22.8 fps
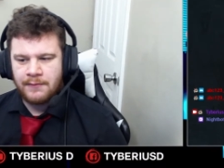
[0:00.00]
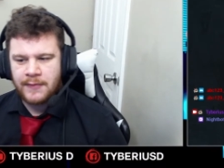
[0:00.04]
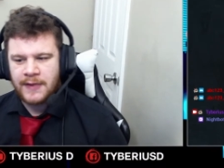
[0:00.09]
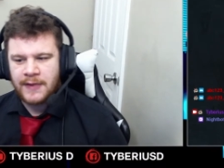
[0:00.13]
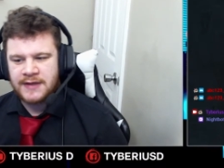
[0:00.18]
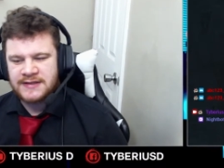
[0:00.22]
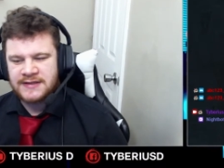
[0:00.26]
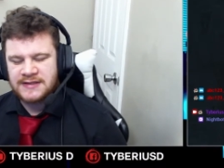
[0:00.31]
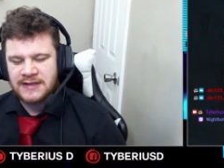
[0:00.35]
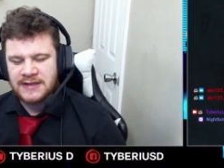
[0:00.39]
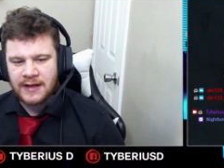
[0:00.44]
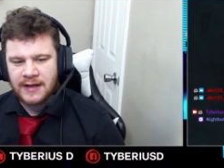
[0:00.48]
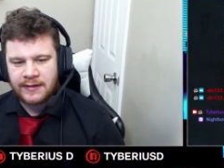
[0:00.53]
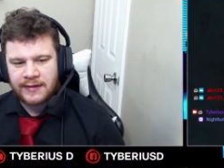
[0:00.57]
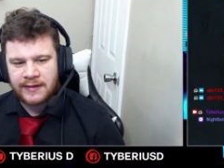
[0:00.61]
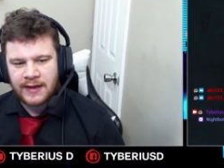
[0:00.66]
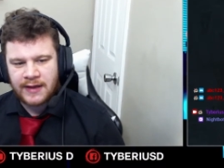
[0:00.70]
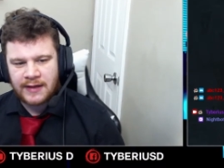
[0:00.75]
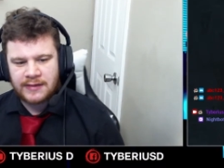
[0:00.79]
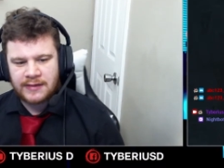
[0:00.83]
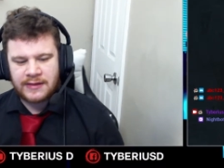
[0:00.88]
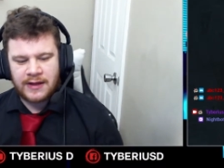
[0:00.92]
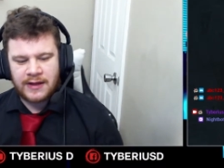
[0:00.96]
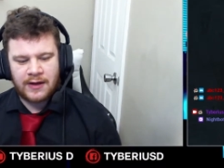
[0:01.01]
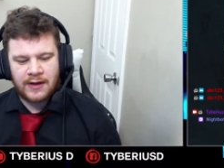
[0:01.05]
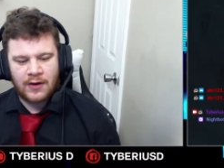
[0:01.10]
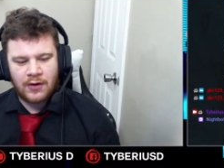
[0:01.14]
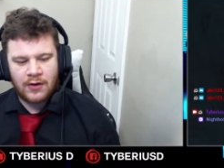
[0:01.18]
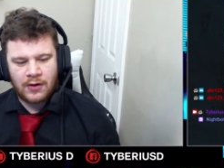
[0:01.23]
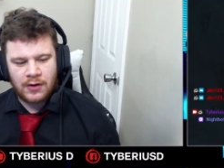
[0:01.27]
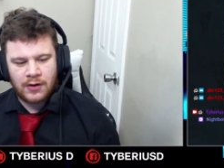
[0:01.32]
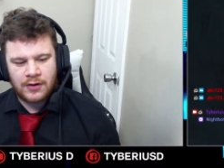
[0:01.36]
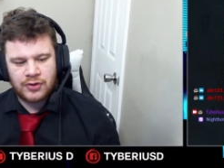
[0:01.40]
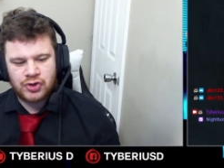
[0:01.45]
It's not that they
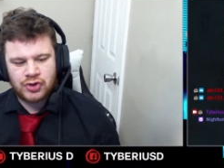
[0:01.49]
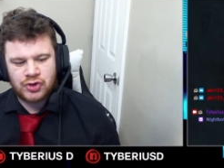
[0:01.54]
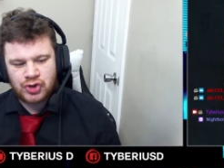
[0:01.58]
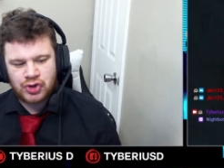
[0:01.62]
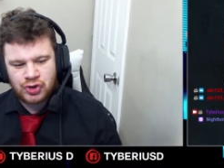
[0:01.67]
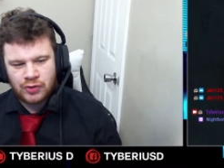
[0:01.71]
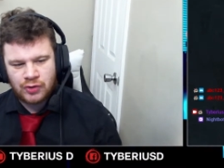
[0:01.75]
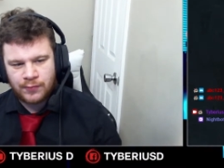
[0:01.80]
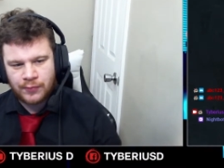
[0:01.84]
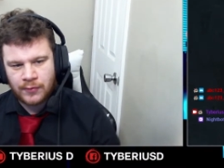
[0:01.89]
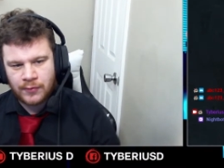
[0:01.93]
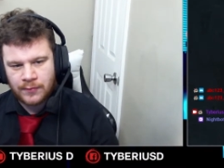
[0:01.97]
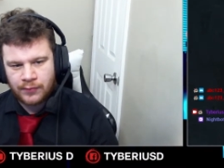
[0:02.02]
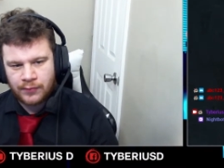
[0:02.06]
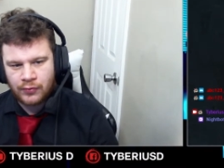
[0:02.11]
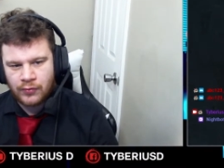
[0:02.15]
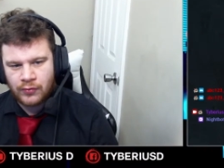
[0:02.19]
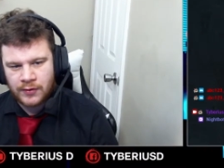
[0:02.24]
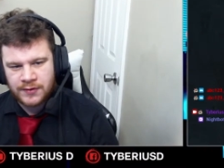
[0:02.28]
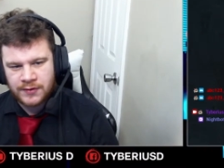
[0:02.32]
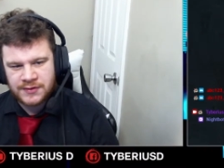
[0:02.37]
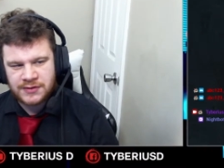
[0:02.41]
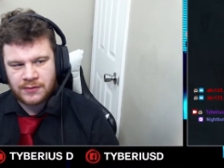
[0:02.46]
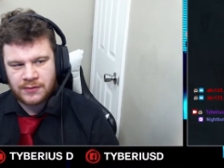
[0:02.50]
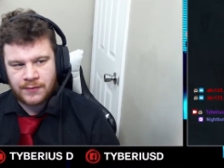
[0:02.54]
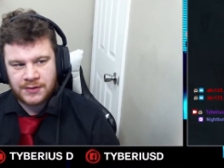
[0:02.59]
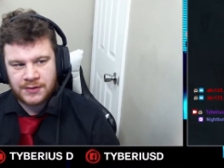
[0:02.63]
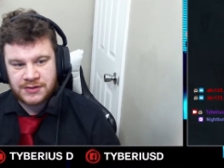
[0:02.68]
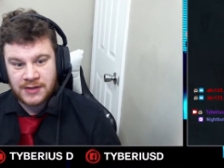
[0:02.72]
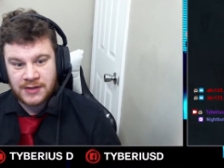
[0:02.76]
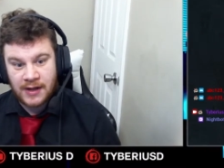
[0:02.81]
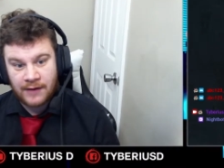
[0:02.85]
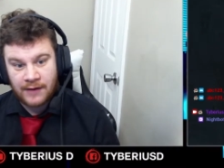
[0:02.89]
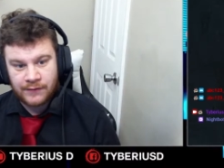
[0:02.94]
are super important so
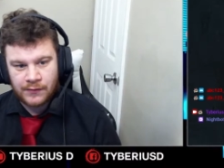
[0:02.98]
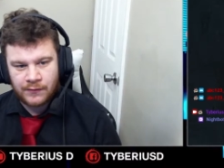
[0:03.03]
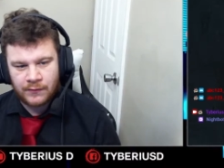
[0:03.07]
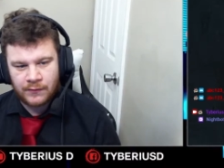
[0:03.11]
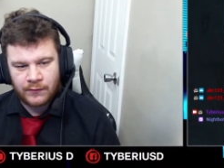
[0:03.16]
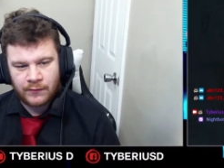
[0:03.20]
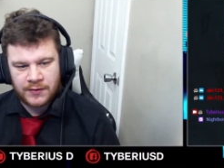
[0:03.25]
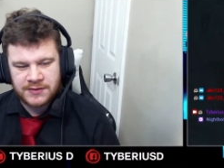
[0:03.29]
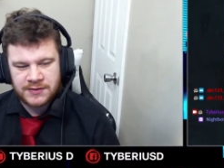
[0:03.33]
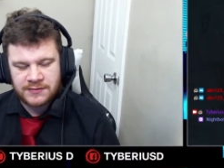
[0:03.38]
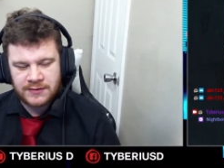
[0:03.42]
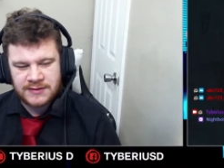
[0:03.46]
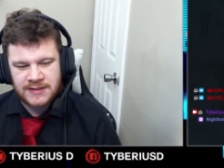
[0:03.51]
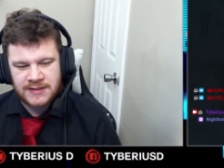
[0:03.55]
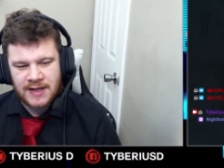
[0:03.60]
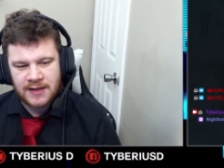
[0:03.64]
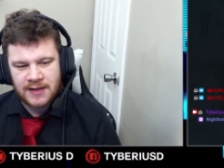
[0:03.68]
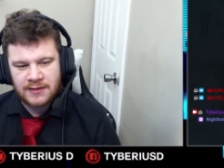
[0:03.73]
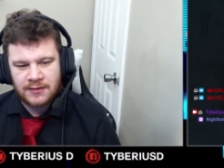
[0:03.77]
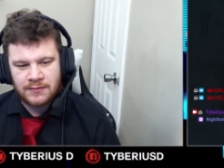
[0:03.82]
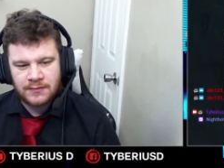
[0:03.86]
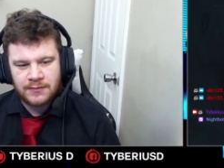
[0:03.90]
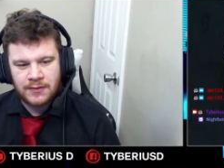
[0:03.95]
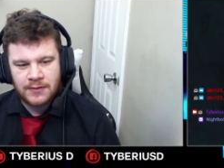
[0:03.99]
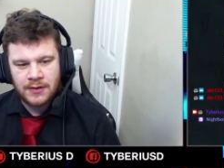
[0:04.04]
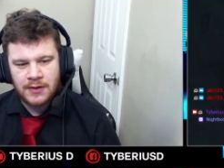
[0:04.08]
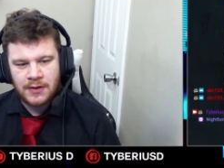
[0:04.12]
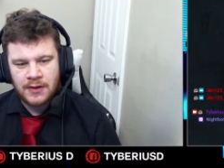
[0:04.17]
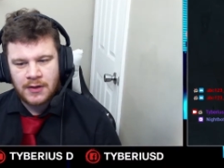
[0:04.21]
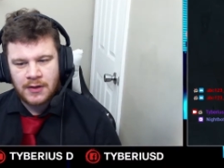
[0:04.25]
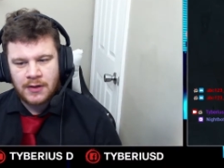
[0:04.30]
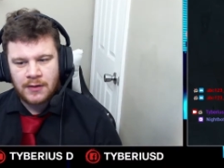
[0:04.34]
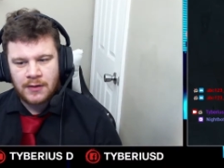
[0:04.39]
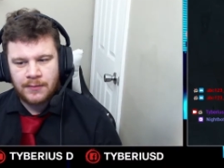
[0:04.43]
much that everyone wants to attack them,
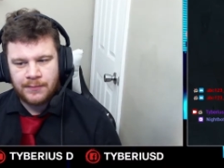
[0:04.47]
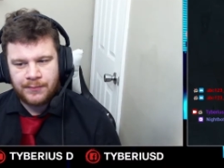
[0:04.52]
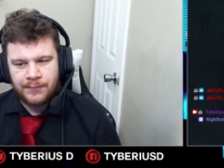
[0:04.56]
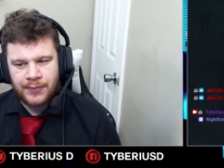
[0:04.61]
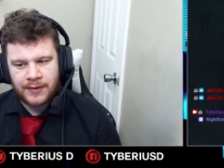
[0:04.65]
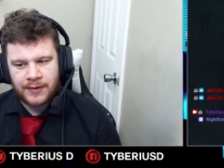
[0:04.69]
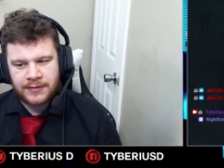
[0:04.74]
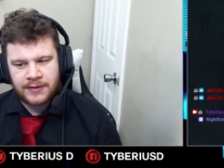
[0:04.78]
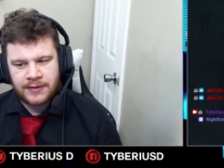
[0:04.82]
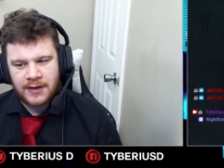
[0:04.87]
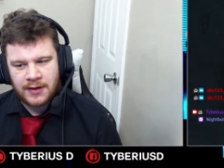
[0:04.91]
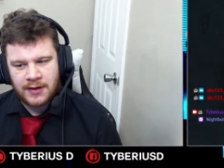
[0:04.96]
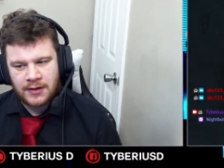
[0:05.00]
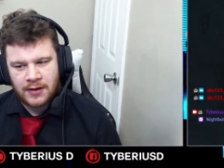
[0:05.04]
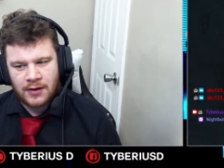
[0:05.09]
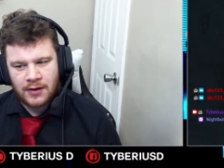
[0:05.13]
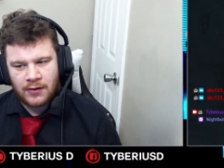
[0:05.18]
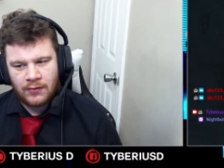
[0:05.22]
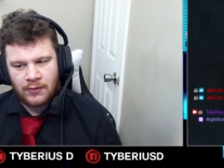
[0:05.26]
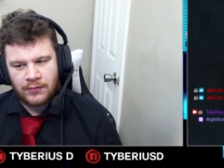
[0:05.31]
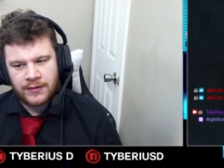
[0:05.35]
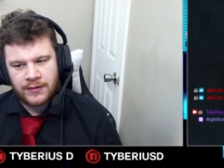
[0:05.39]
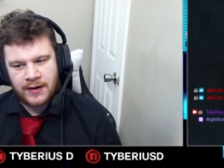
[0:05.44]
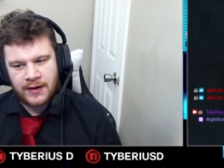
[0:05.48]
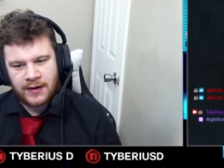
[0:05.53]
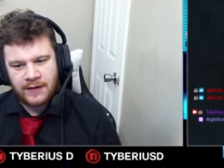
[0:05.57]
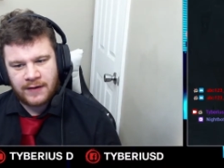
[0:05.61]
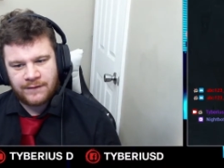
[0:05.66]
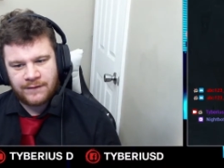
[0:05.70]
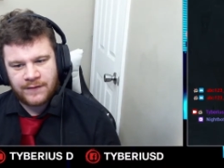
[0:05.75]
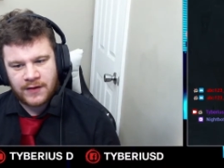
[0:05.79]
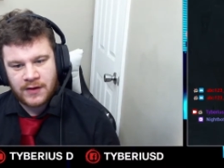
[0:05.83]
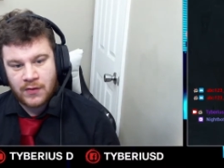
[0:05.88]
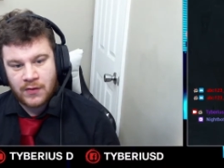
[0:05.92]
but they know that
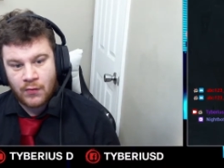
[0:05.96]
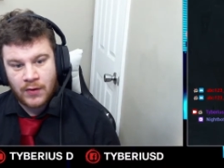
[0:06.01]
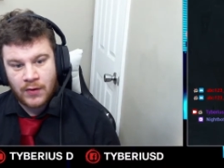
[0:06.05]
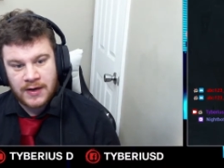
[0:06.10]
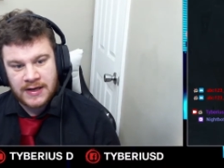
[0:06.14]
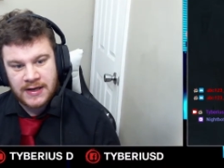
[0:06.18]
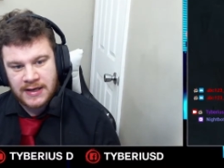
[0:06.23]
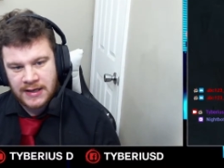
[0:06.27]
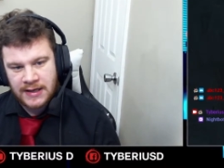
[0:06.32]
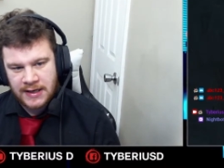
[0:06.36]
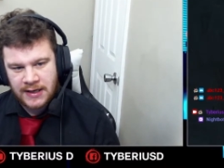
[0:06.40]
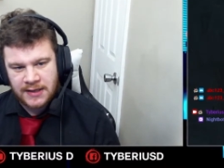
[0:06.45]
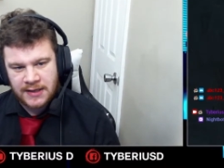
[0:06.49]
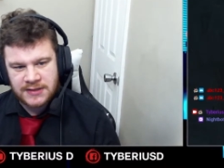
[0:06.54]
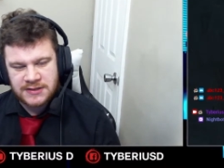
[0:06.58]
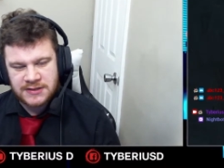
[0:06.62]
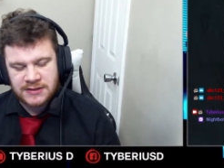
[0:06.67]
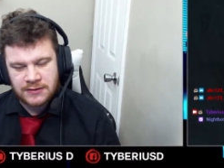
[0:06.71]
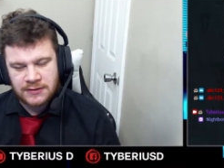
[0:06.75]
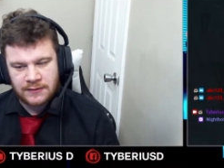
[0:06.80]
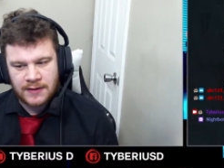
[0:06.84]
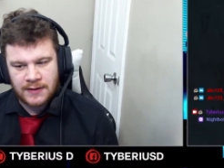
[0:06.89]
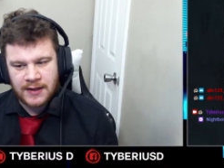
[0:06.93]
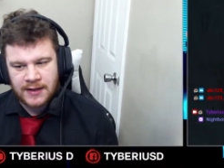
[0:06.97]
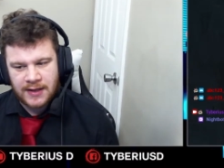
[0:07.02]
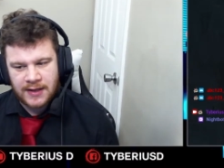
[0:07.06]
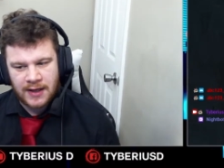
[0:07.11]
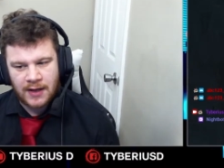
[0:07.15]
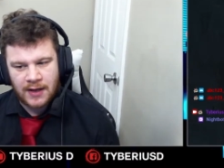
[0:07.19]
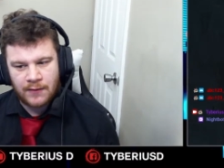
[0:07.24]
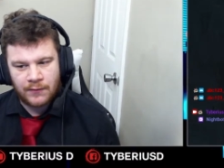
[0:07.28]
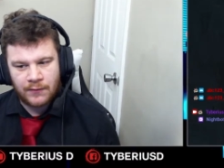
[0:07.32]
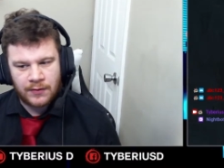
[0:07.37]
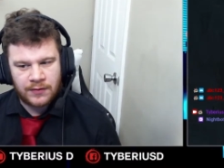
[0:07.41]
if anyone needs to, they
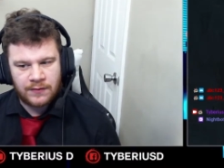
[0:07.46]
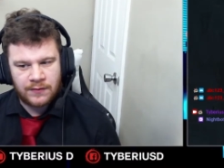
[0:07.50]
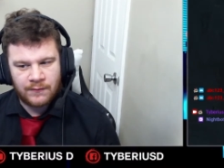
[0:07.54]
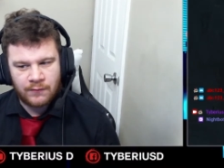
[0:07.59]
can with